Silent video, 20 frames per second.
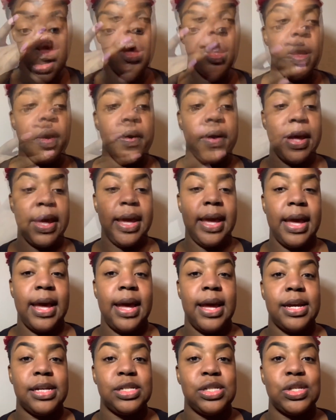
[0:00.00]
Okay
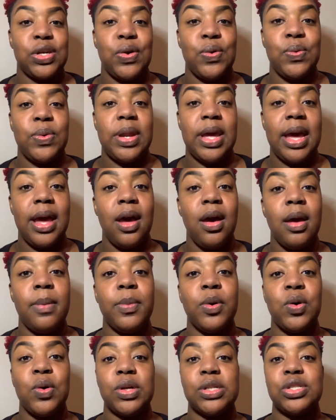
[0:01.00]
guys, so now I'm
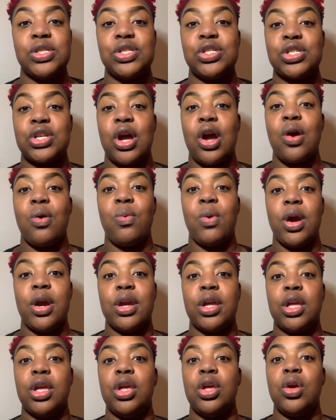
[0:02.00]
going to start
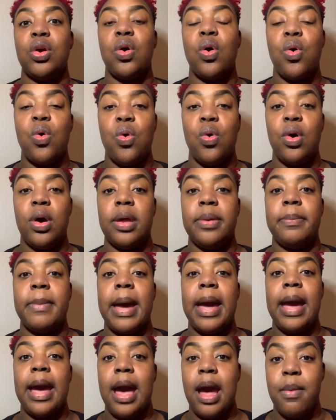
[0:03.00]
working on my
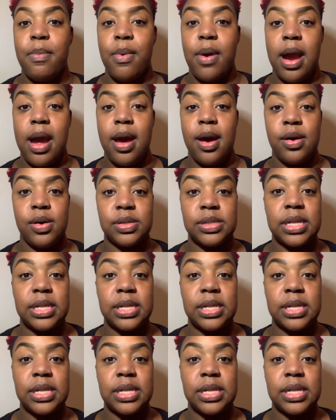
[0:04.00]
eyebrows.